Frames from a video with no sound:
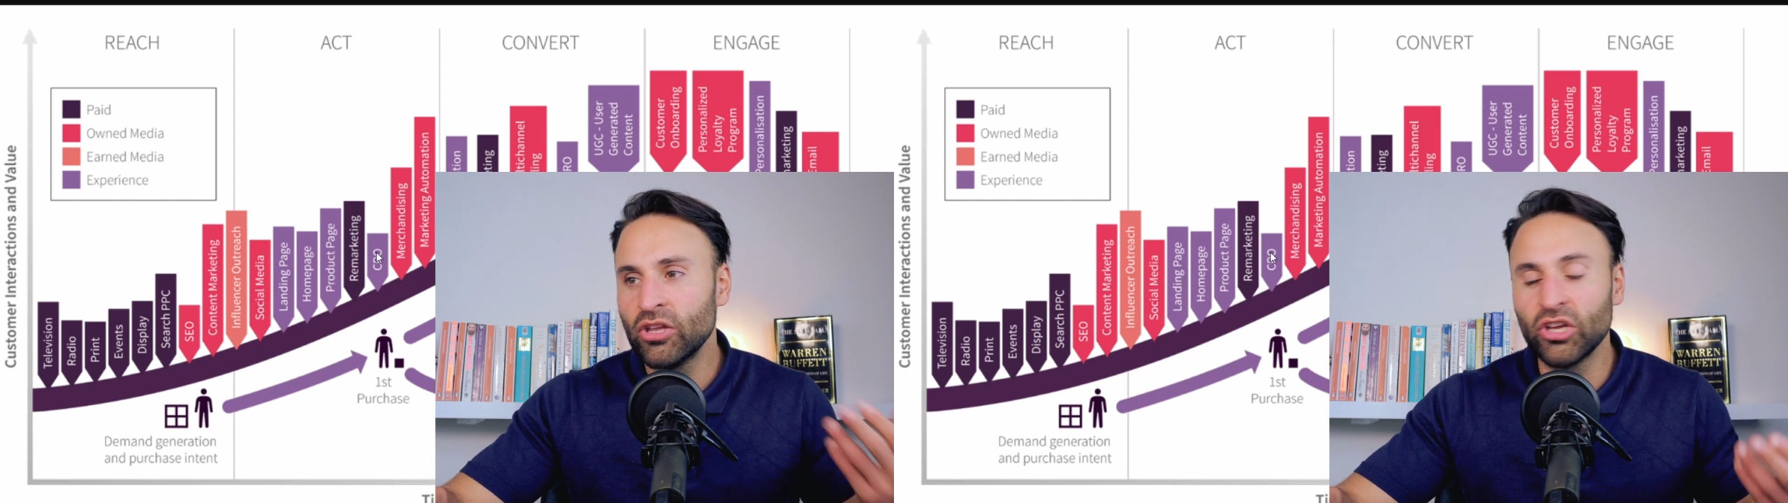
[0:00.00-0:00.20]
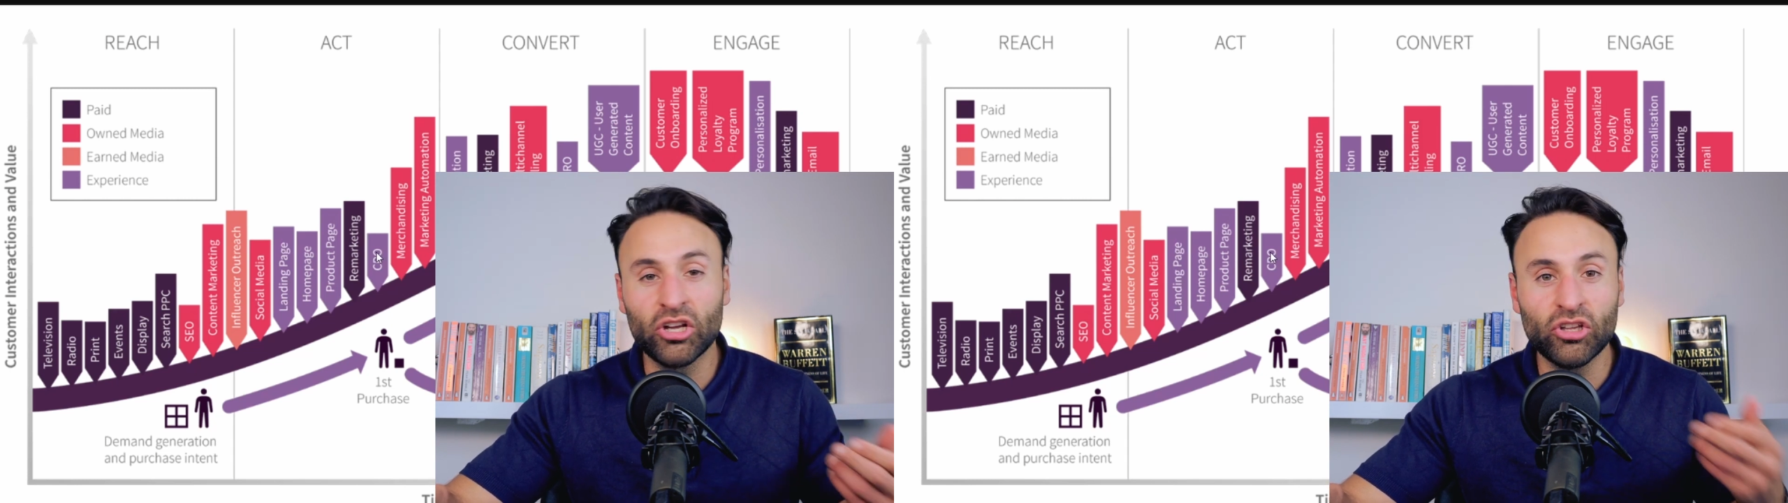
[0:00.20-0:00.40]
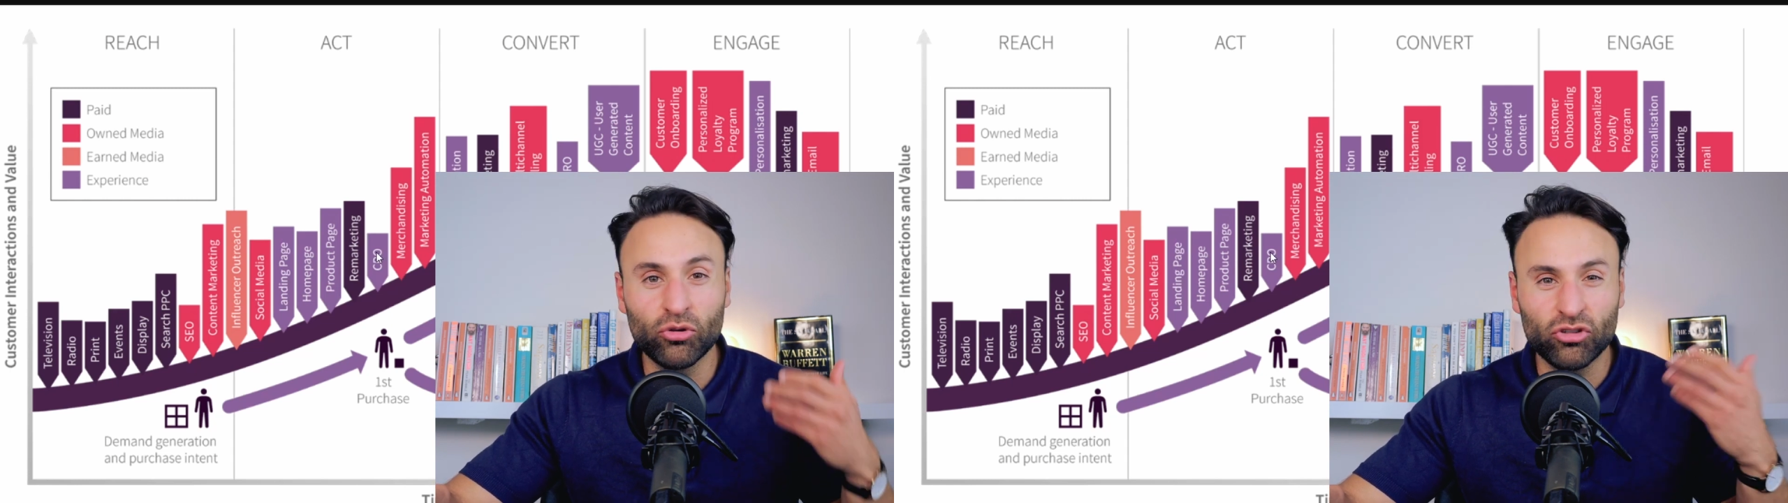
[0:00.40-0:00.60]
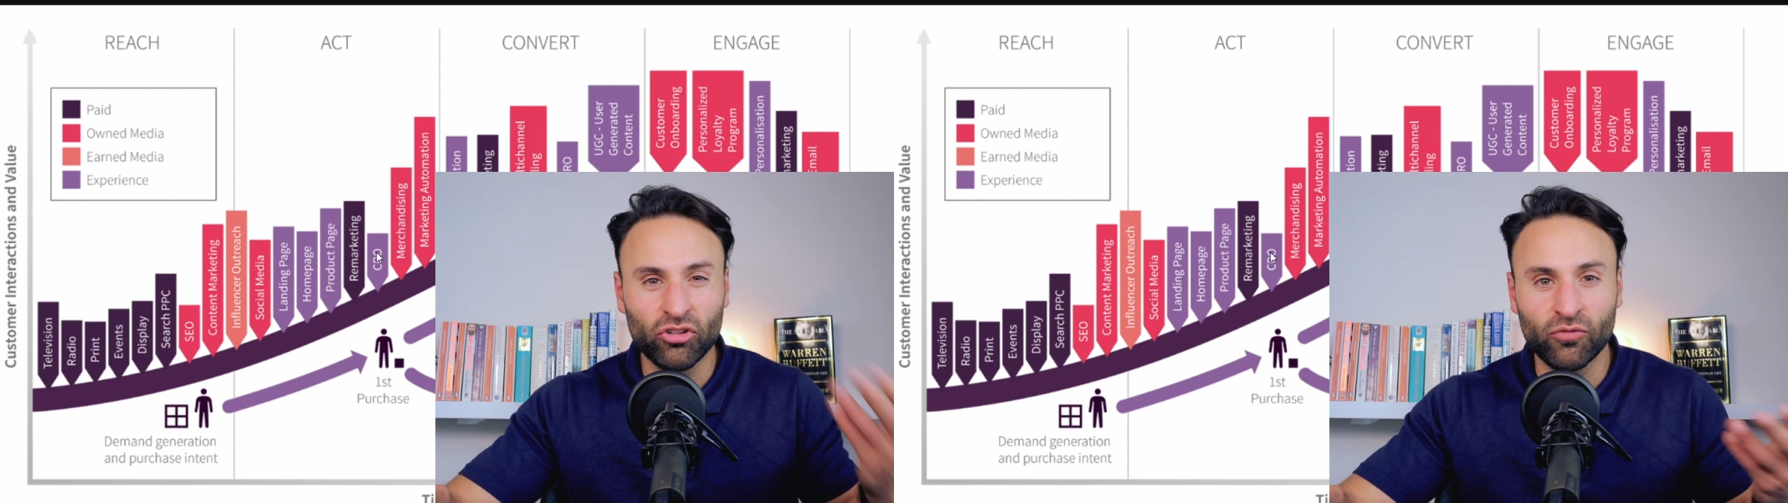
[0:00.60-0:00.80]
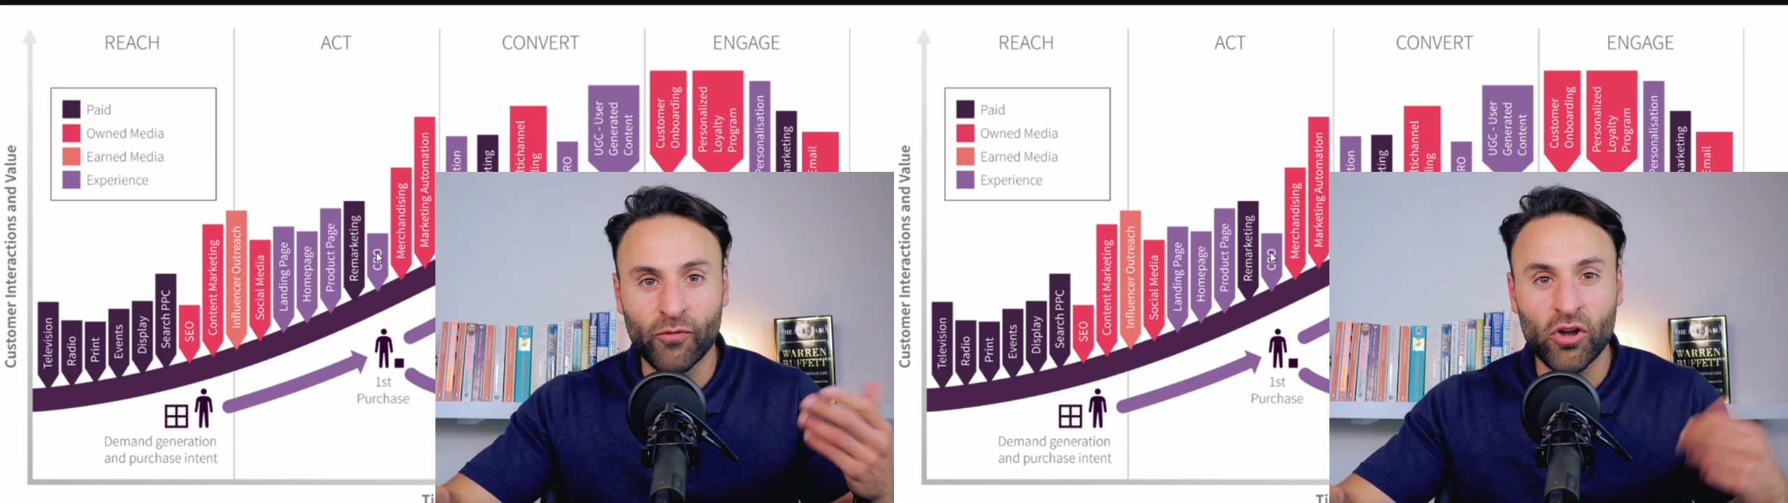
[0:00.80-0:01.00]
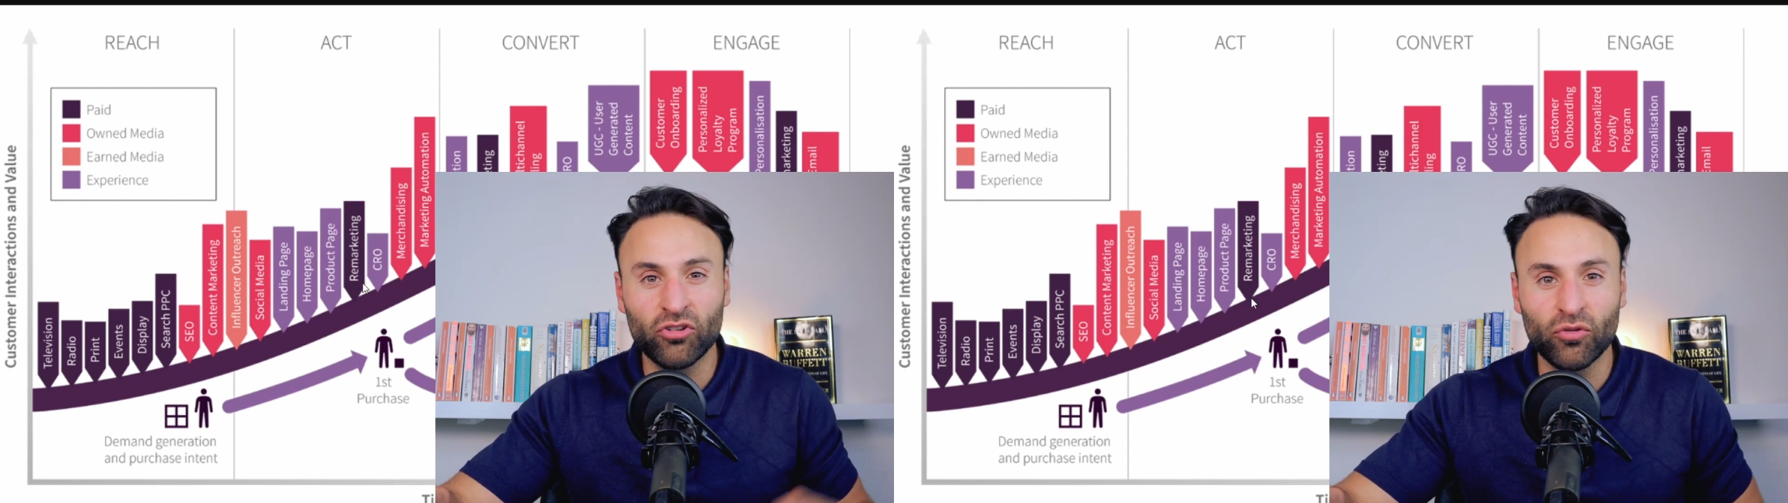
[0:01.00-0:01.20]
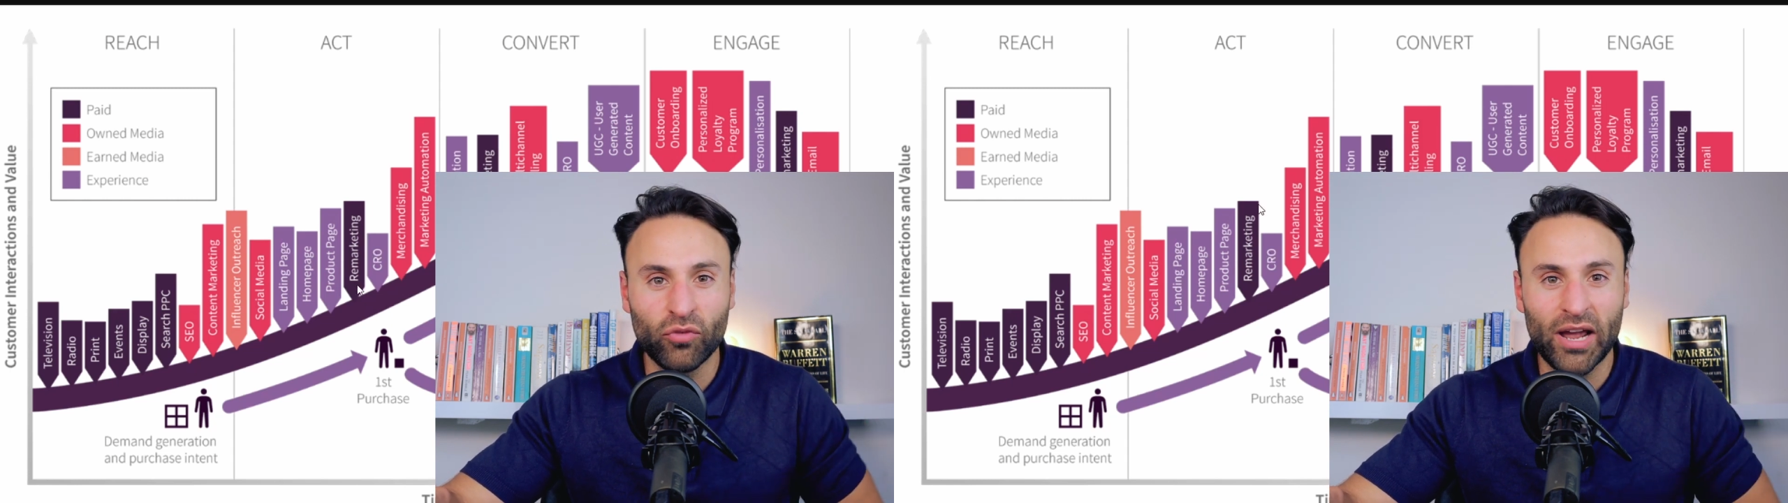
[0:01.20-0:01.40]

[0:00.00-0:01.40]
You can use conversion